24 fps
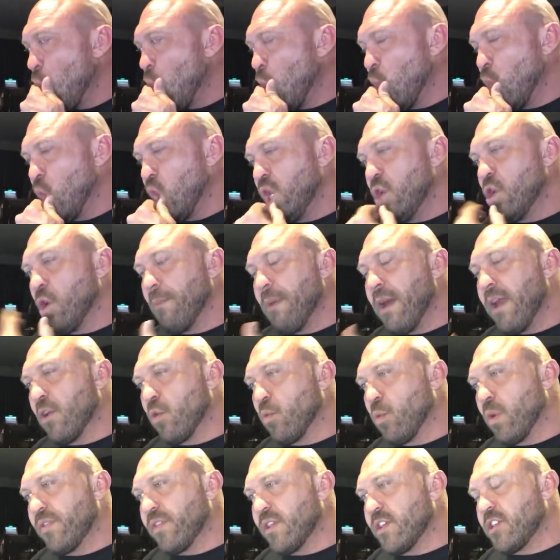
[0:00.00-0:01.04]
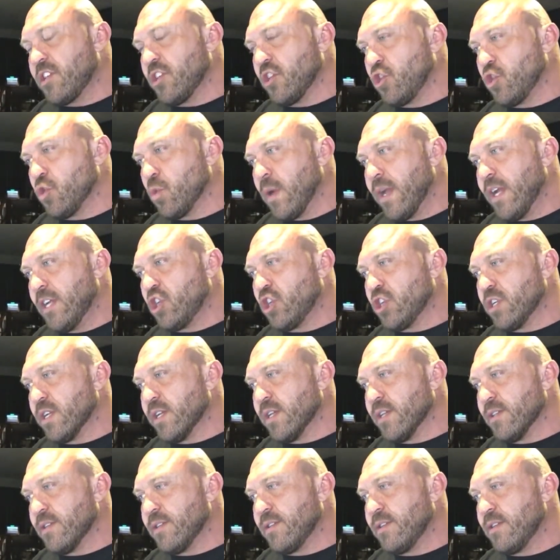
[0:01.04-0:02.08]
no matter what the situation
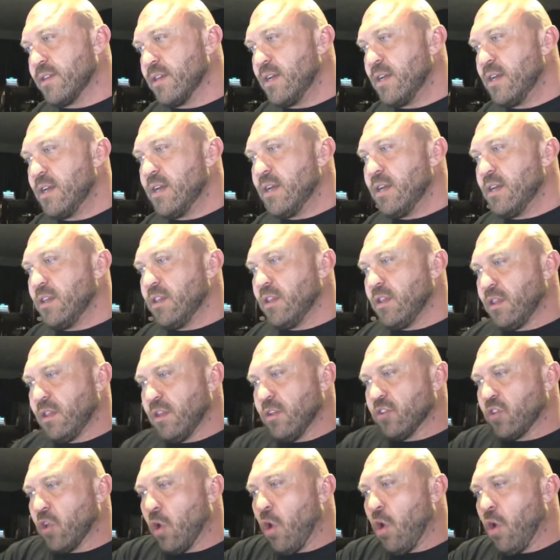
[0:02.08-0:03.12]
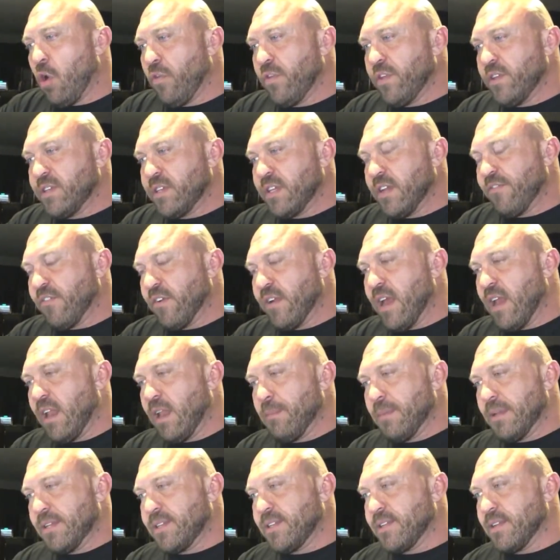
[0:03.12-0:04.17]
is, there's all these different
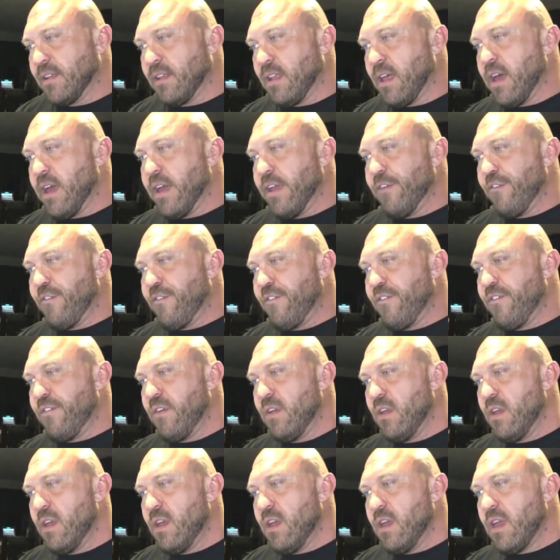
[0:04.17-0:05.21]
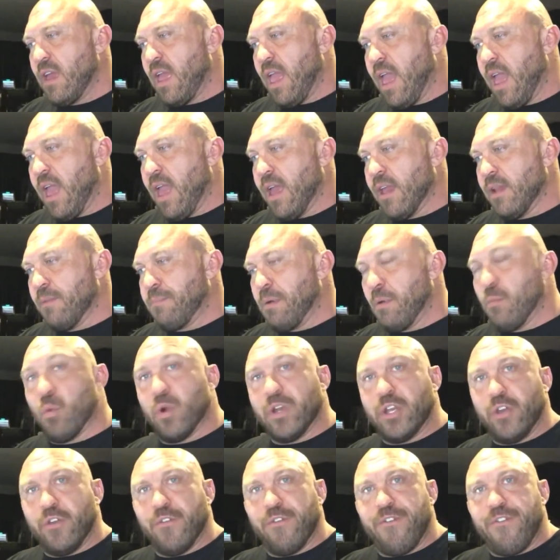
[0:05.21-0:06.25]
elements to life. But
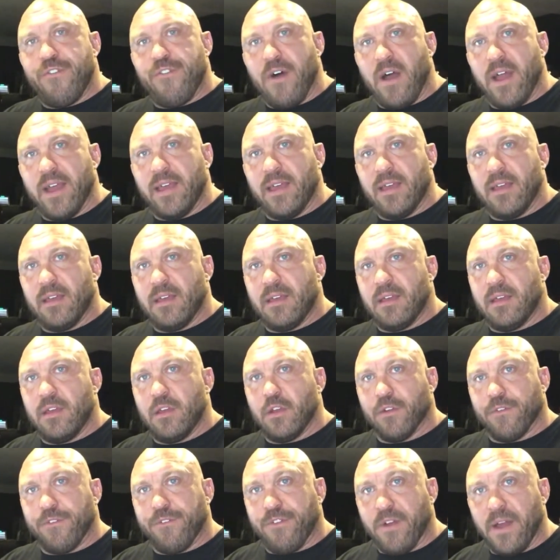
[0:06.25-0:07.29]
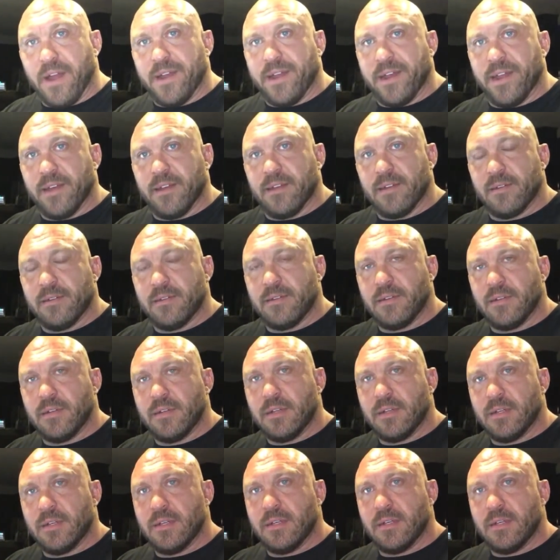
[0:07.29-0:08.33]
when you fight, you're fighting.
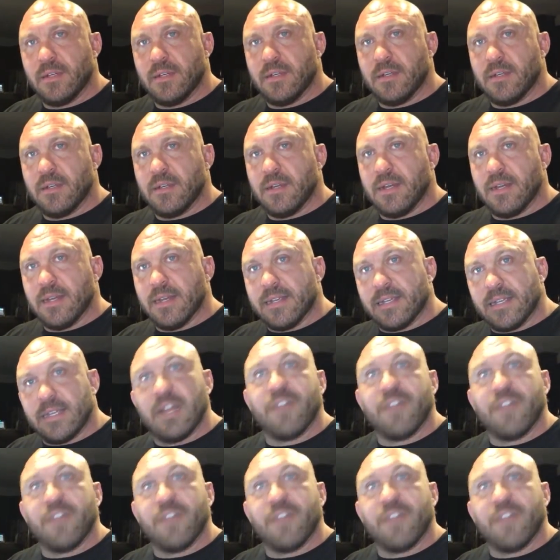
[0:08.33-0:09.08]
And it's a